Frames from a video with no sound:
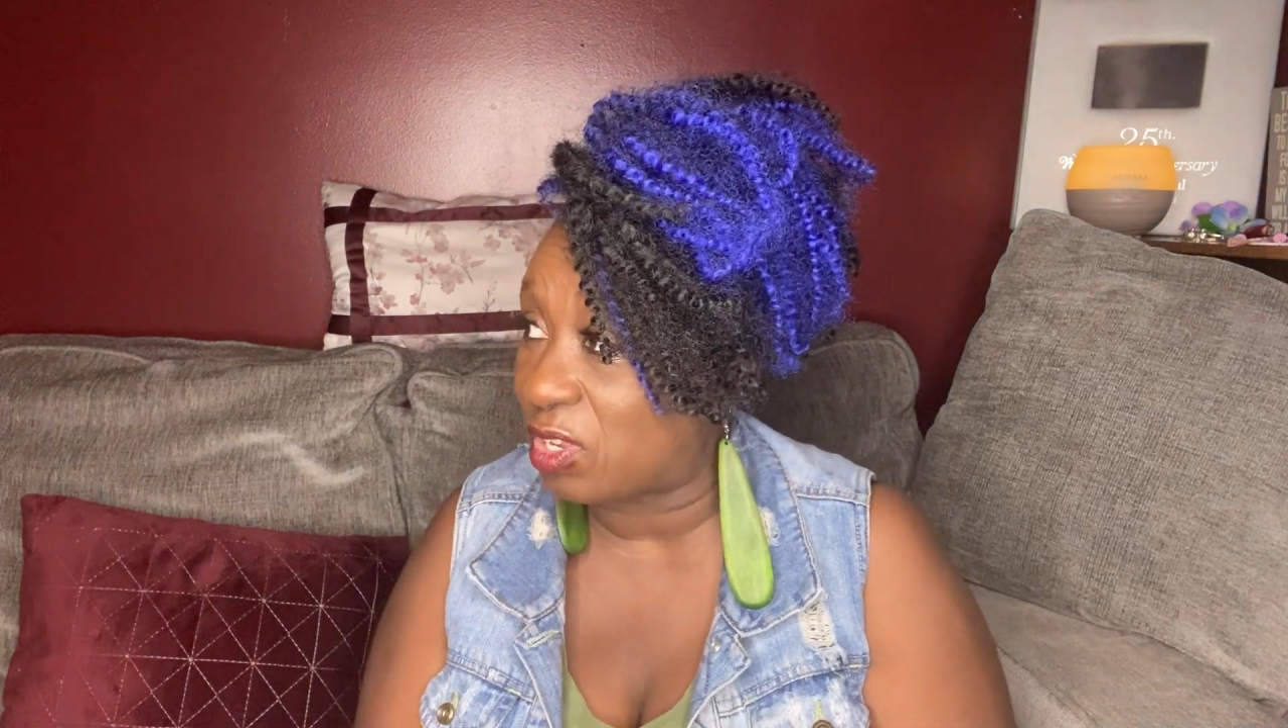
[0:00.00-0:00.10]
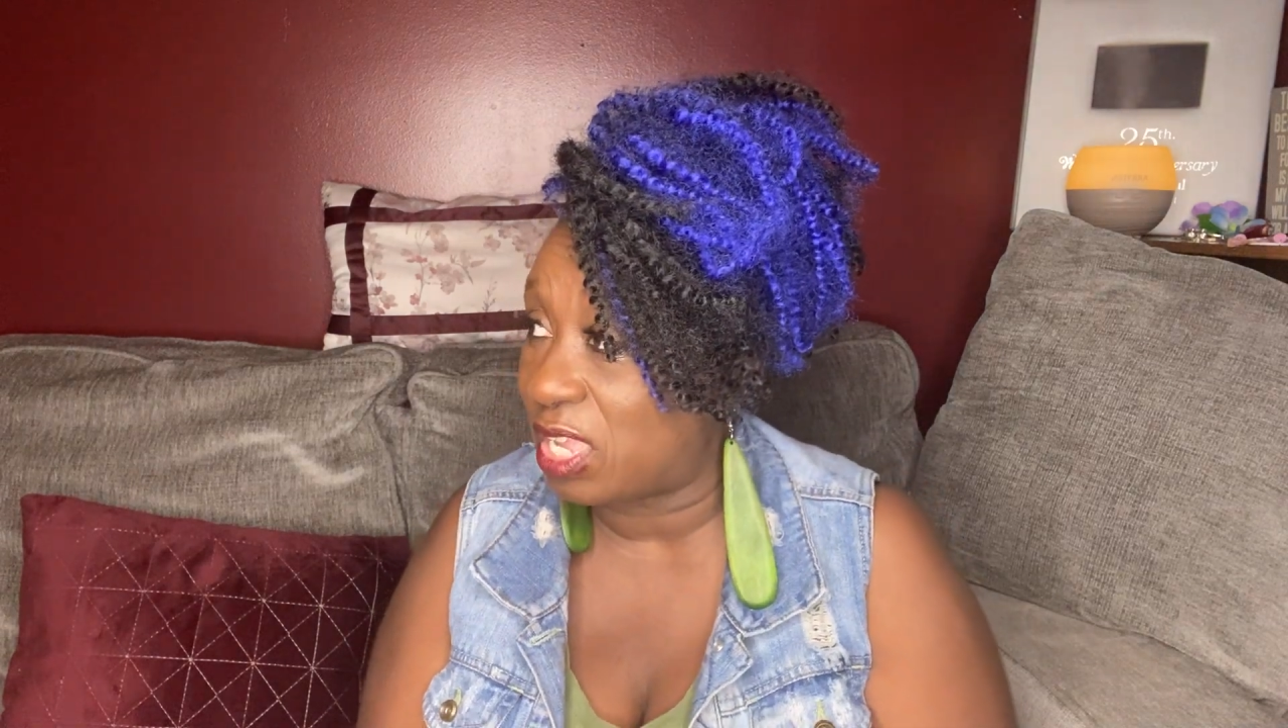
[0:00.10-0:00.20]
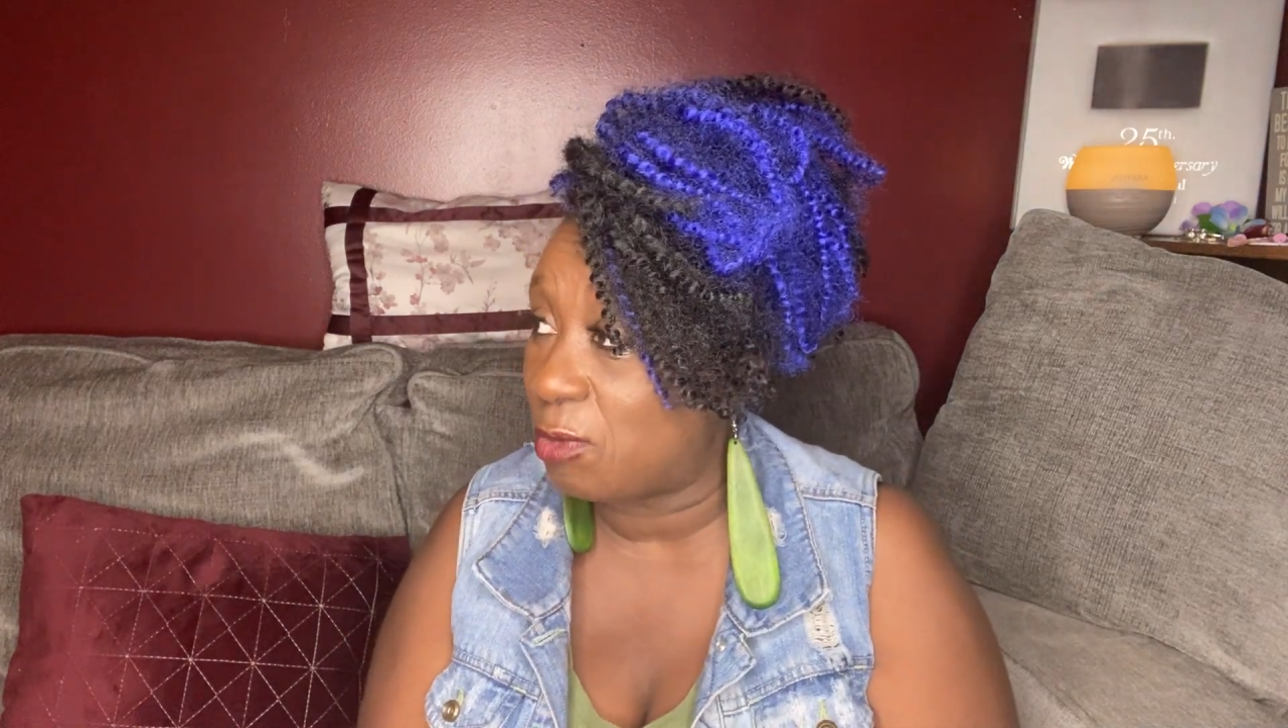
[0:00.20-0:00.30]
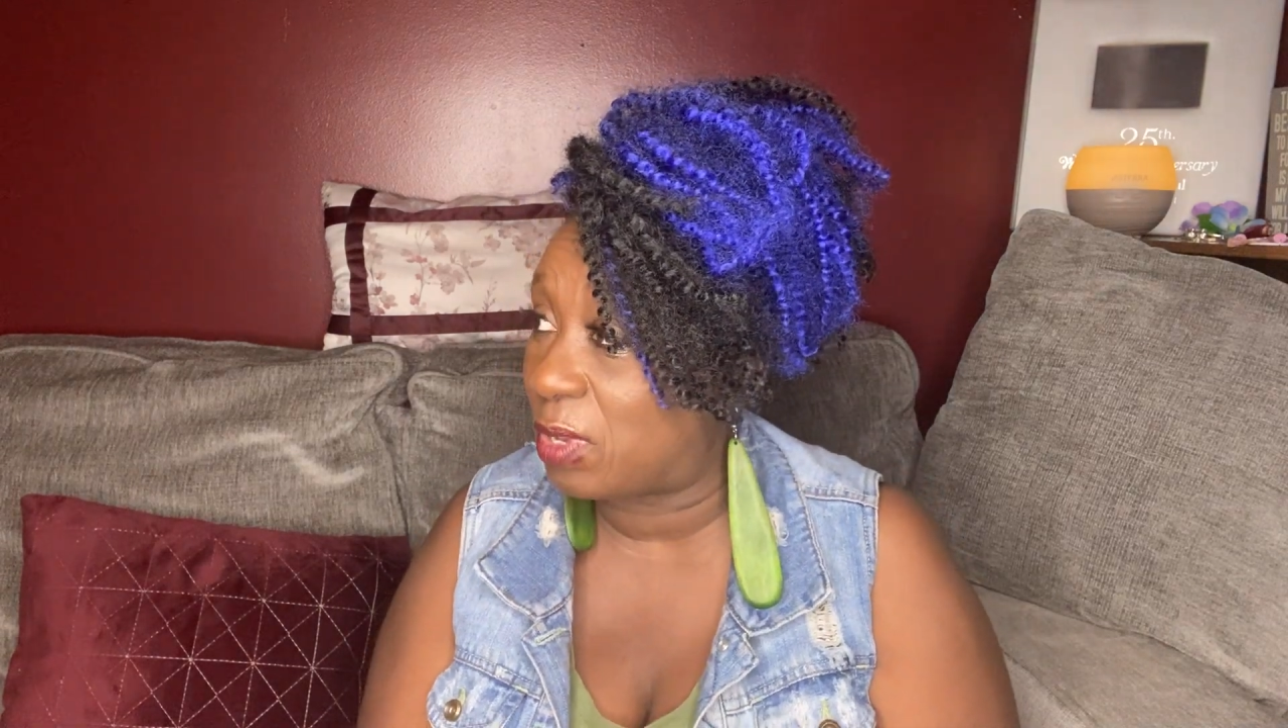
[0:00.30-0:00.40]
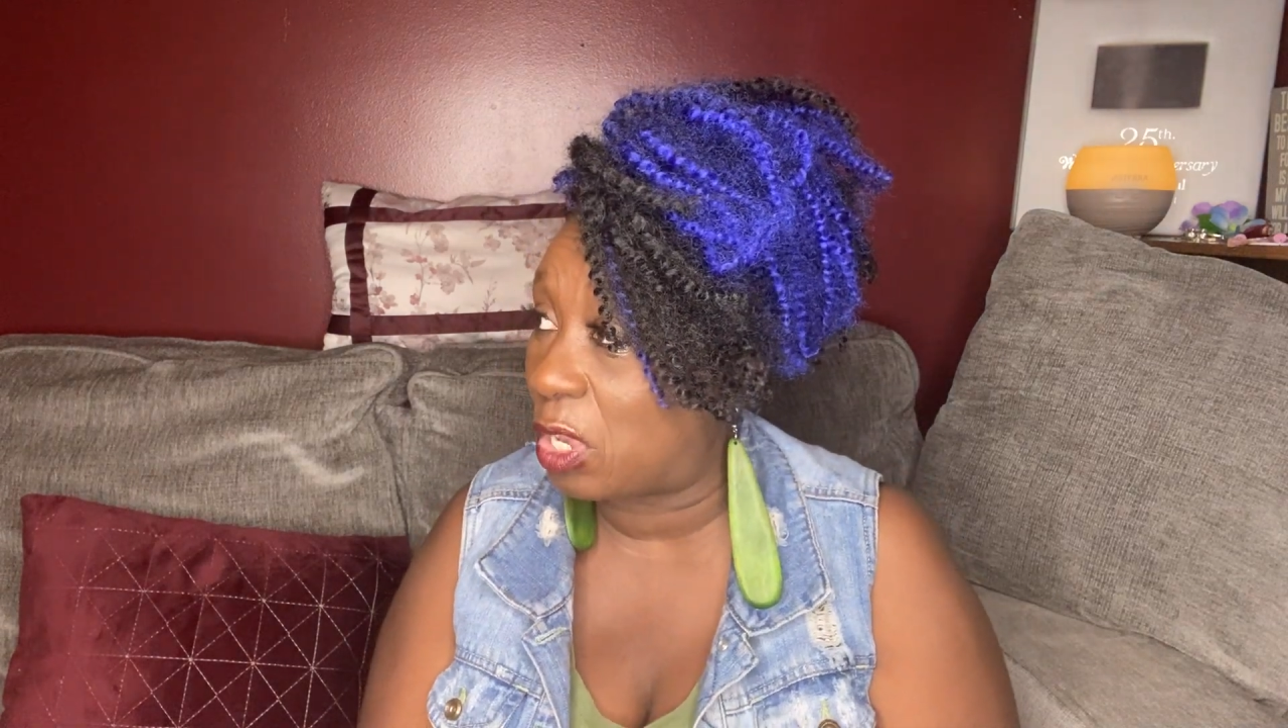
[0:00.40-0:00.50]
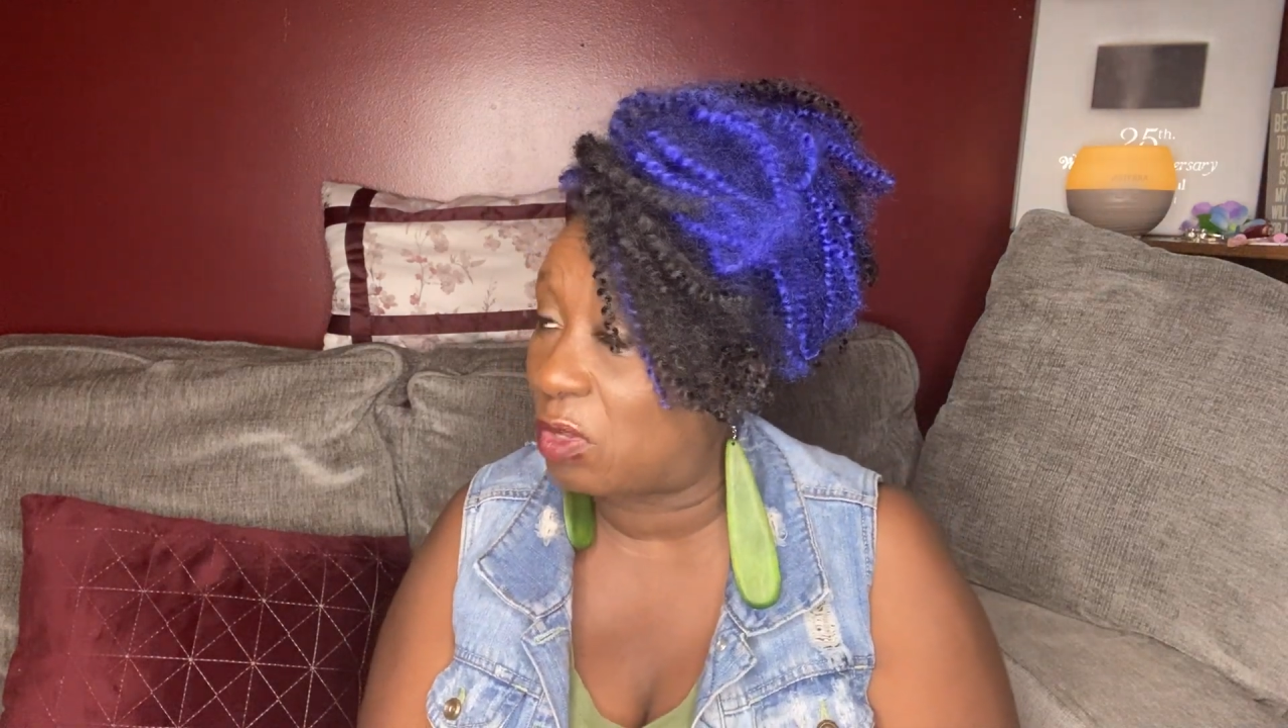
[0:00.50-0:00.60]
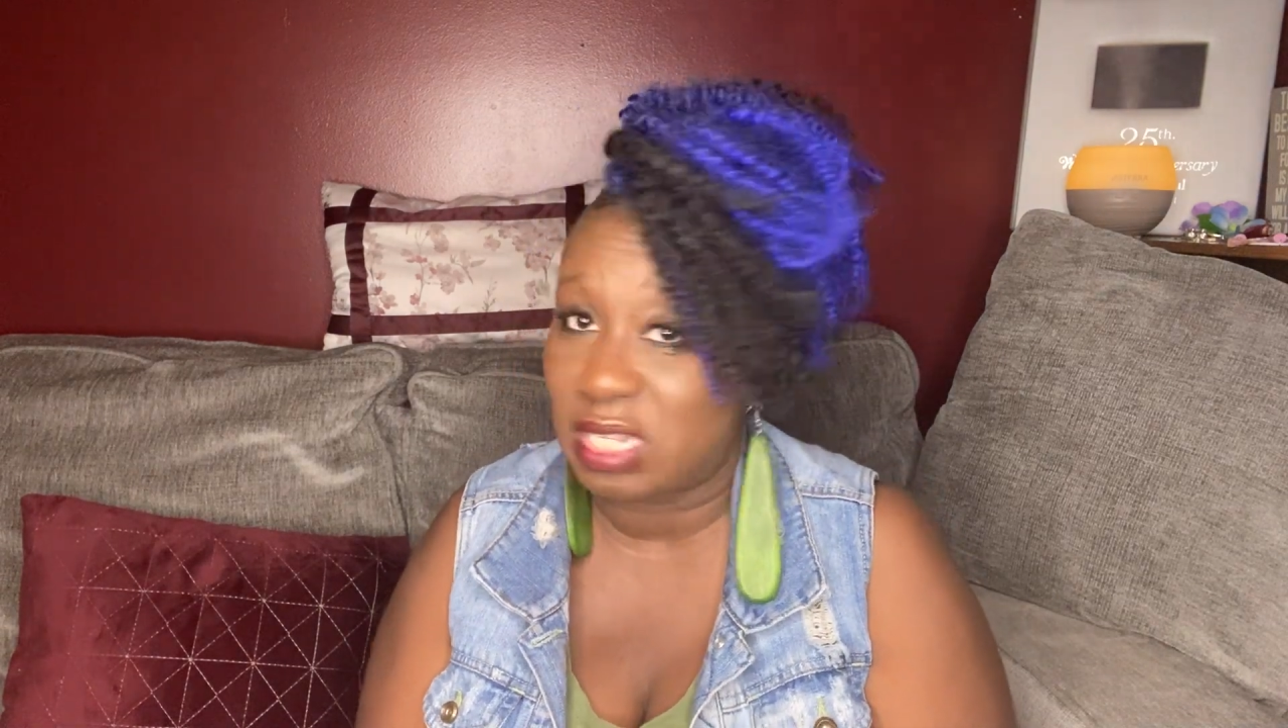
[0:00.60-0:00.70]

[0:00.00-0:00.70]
and he would go,